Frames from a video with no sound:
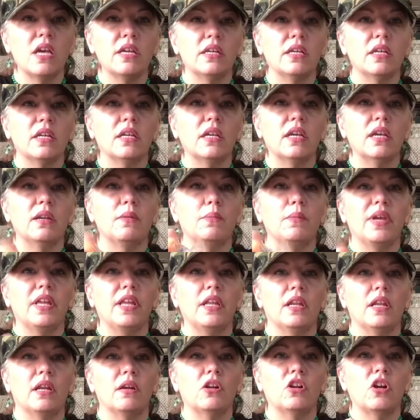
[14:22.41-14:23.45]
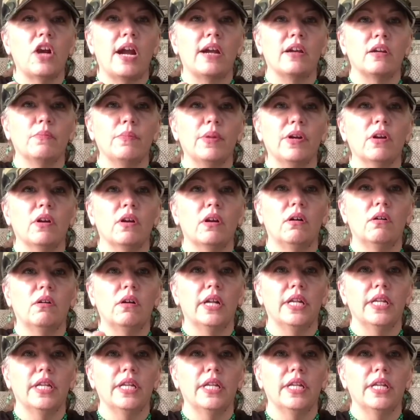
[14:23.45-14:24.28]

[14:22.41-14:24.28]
You can get them at Cracker Barrel.